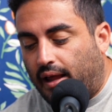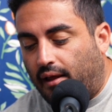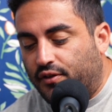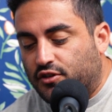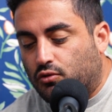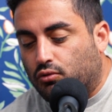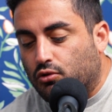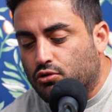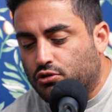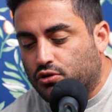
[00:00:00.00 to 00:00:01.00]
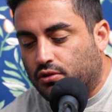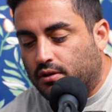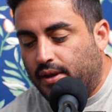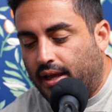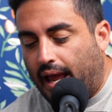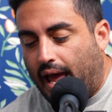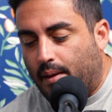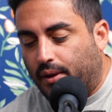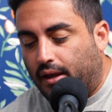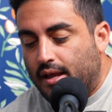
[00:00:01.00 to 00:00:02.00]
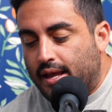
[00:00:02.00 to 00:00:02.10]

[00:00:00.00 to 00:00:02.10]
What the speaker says: health is crucial to being happy.